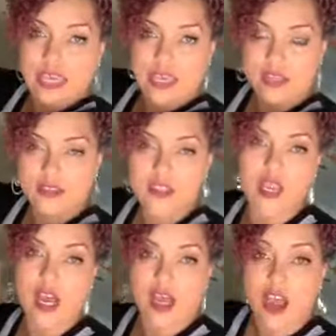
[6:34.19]
thing
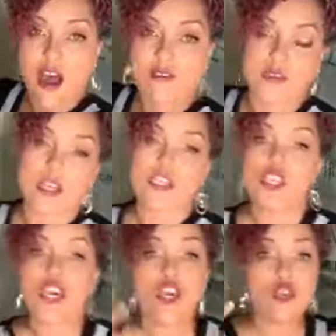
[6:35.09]
uh, conference,